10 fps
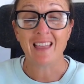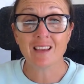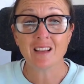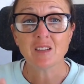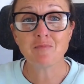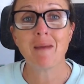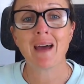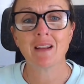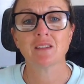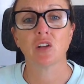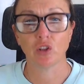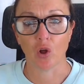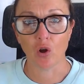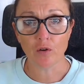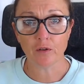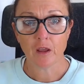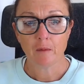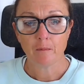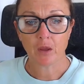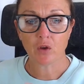And this matters a lot
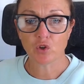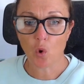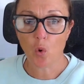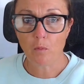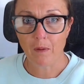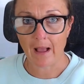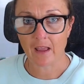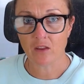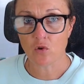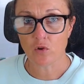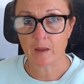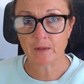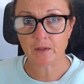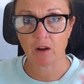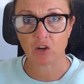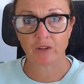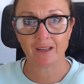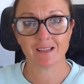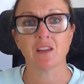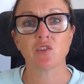because your back and your hips are actually
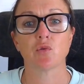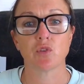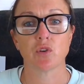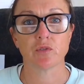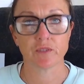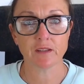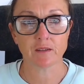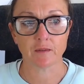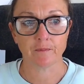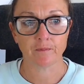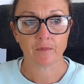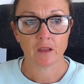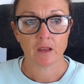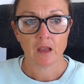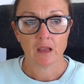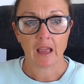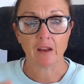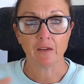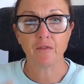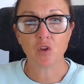central to your system.
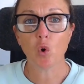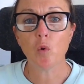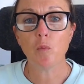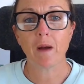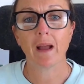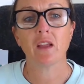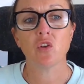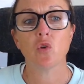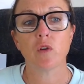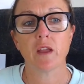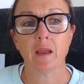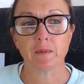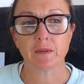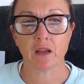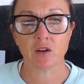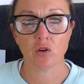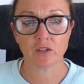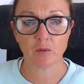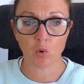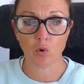And if your back and your hips are not
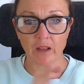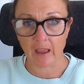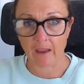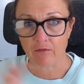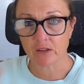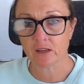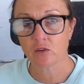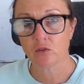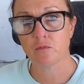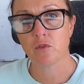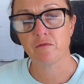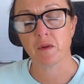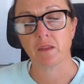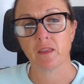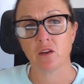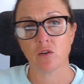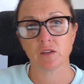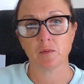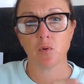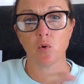supporting every single movement, they're not
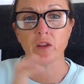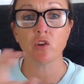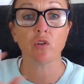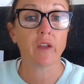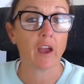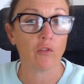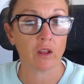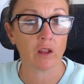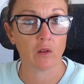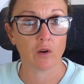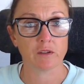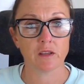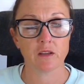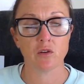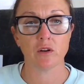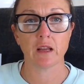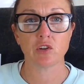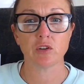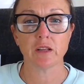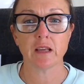supporting you carrying loads, they're not
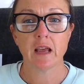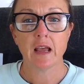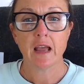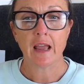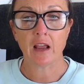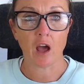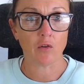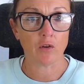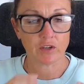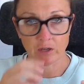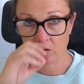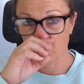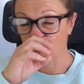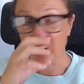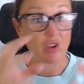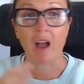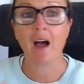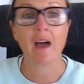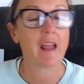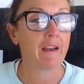actually encouraging you, or you
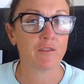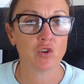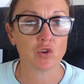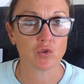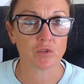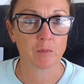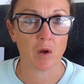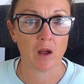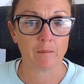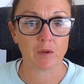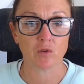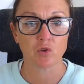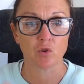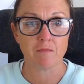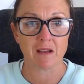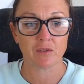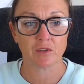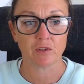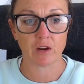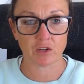can't have neutral spine because your
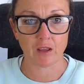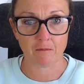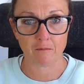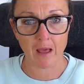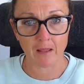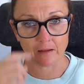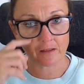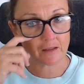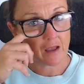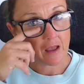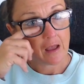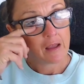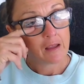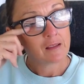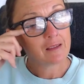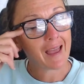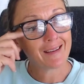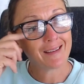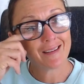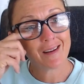muscles are actually imbalanced,
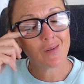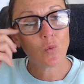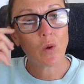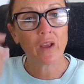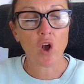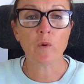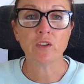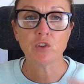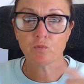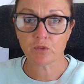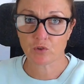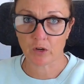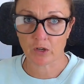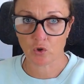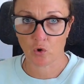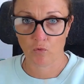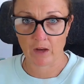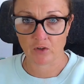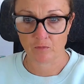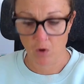then we're going to restrict your
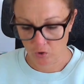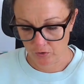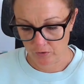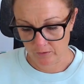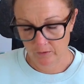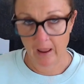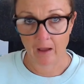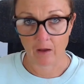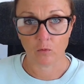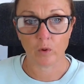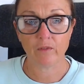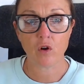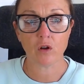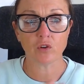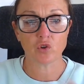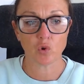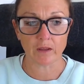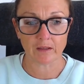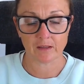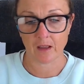range of motion. Now, we've got
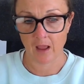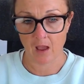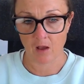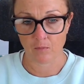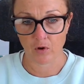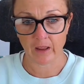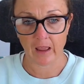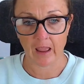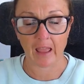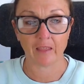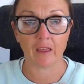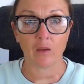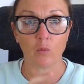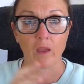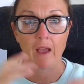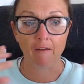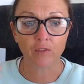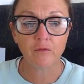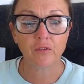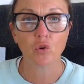joints in our body, and we
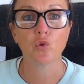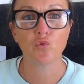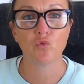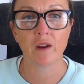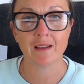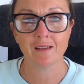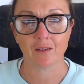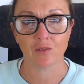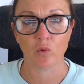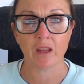have them for good reason.